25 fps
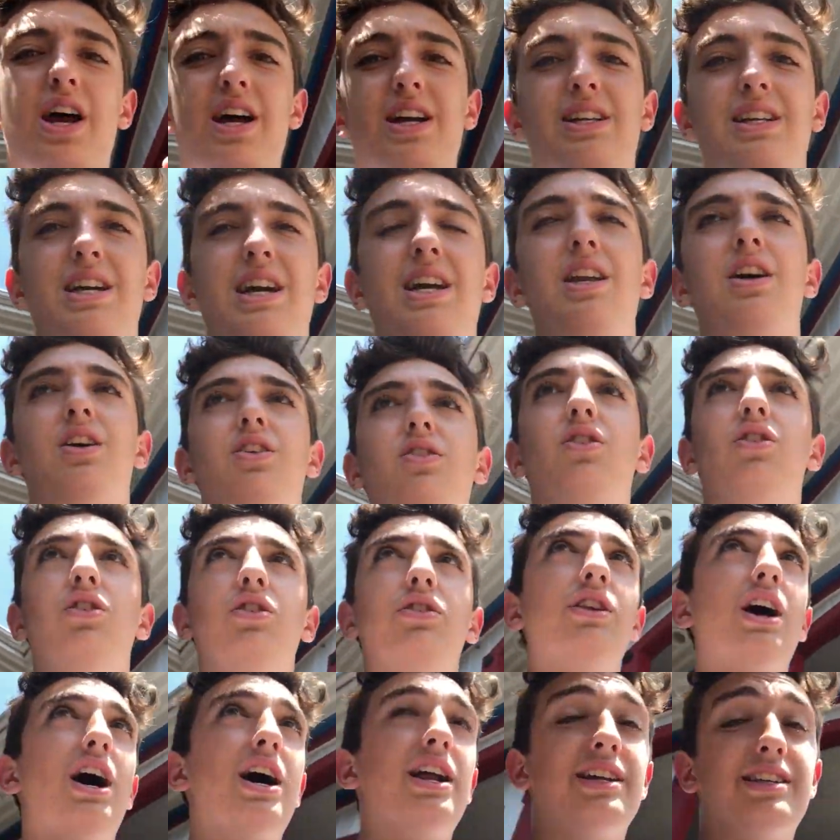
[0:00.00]
identical,
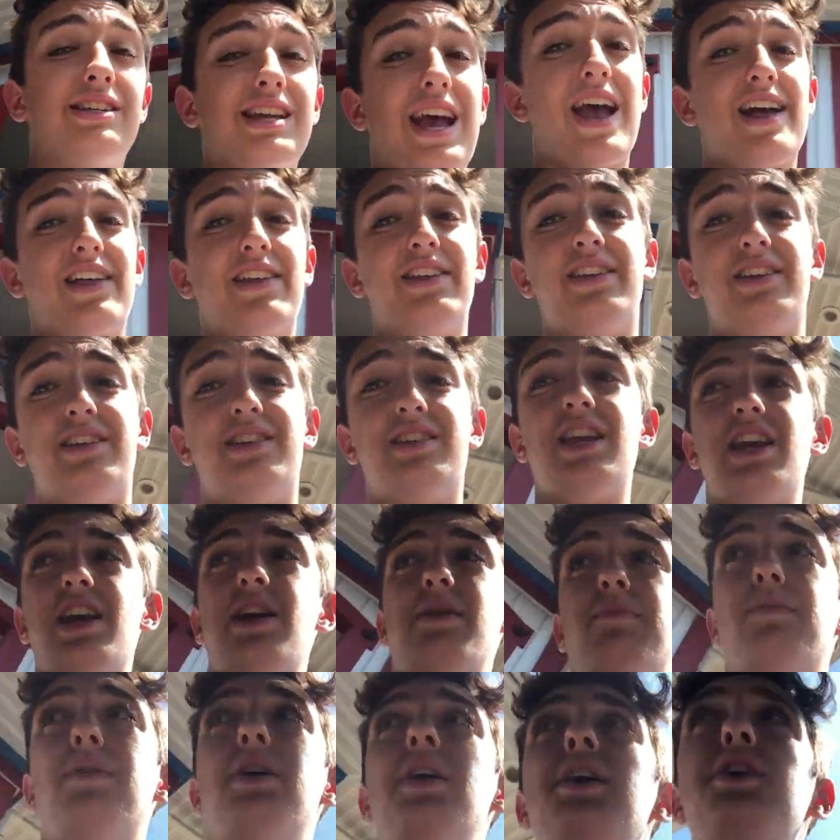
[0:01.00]
not exactly the
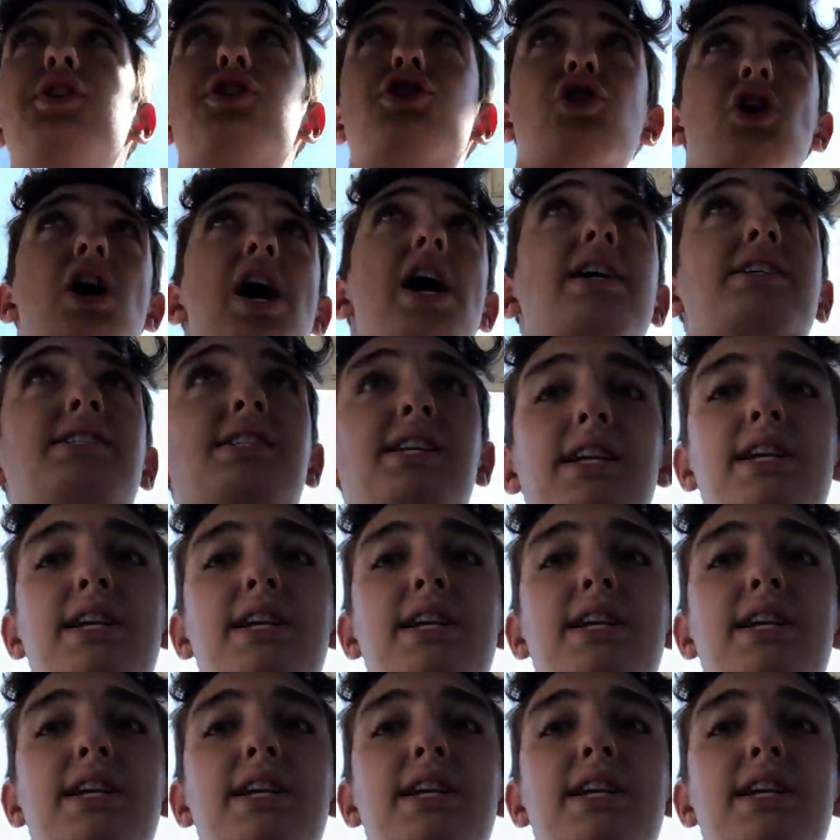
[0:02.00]
same, tracks